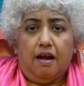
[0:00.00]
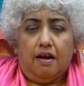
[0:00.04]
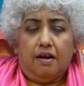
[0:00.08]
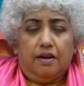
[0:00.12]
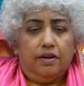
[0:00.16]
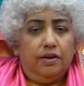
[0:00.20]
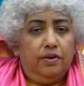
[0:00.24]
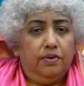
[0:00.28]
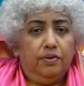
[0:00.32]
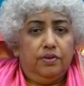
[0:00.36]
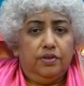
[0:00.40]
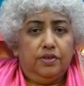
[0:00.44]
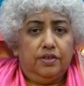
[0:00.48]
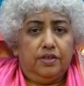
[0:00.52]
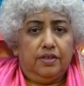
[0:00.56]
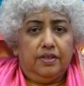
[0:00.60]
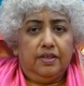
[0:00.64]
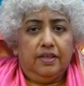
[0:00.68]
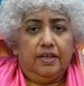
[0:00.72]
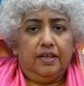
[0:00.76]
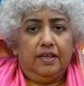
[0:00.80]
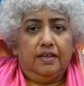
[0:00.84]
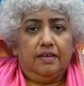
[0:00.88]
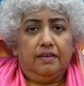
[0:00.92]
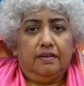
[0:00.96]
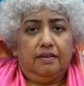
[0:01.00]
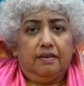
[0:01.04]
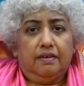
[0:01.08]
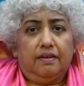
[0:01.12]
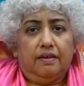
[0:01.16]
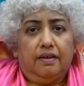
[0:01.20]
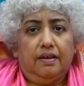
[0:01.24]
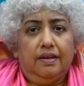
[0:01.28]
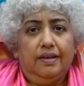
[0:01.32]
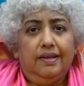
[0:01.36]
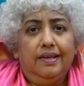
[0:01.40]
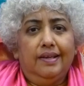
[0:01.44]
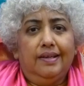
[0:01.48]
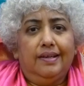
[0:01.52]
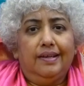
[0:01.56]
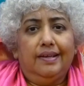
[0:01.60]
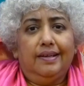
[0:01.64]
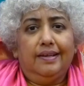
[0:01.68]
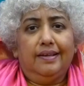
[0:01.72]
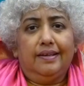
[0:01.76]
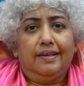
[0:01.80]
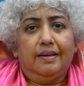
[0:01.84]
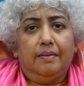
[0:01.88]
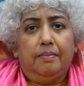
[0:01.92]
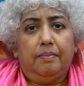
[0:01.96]
You just need
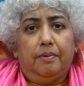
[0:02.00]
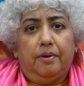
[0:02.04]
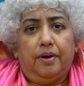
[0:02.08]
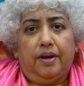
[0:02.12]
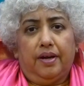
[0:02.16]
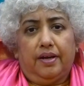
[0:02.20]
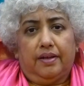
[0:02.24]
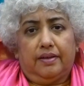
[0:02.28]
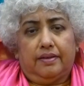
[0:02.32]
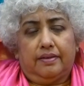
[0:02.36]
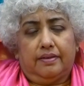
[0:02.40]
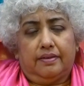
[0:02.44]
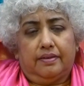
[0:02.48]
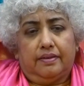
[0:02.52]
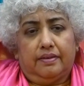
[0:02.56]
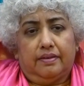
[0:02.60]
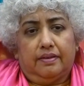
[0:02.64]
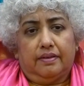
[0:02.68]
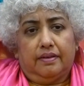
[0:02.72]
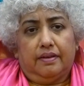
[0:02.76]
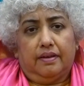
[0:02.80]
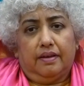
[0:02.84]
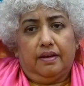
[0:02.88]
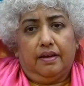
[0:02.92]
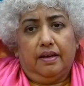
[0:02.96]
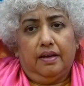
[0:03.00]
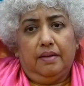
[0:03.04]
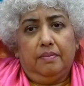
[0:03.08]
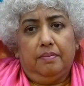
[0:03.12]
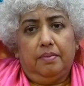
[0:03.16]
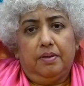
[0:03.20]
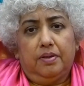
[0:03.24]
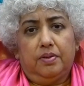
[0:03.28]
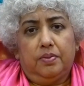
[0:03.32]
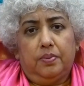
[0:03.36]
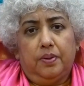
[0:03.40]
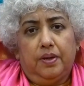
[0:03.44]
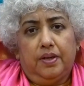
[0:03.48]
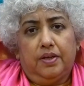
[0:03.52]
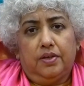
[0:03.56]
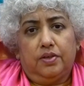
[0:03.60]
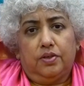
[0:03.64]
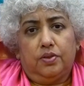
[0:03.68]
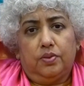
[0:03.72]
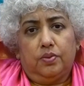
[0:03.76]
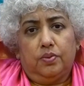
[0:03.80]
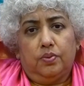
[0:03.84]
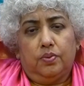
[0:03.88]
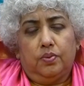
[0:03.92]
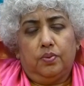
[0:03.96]
little breaks in between
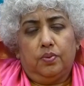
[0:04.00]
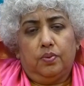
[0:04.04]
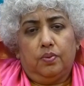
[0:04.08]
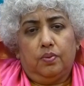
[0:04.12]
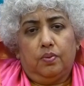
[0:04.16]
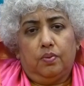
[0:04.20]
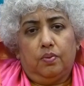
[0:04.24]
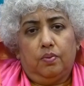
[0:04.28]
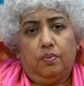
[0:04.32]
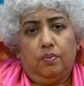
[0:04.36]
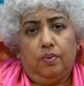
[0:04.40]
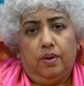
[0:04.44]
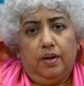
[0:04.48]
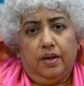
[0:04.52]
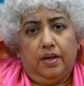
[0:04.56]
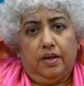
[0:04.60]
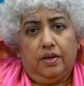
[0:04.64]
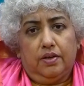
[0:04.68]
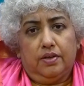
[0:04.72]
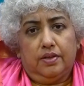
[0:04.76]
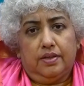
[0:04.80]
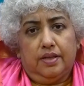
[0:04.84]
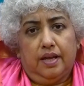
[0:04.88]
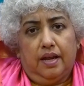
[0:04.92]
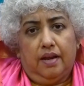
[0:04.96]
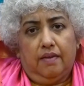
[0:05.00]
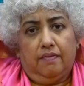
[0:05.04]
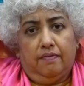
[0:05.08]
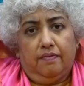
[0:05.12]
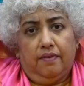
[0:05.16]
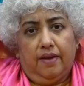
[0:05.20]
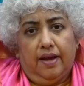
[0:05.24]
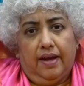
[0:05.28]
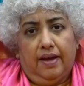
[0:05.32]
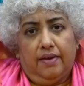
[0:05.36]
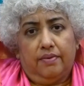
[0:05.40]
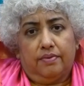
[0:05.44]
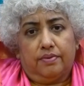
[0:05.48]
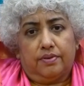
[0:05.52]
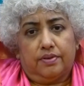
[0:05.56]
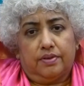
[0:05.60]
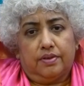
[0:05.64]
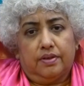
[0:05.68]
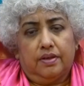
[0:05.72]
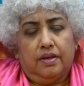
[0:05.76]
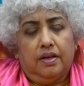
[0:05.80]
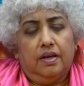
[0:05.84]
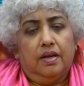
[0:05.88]
to work yourself out.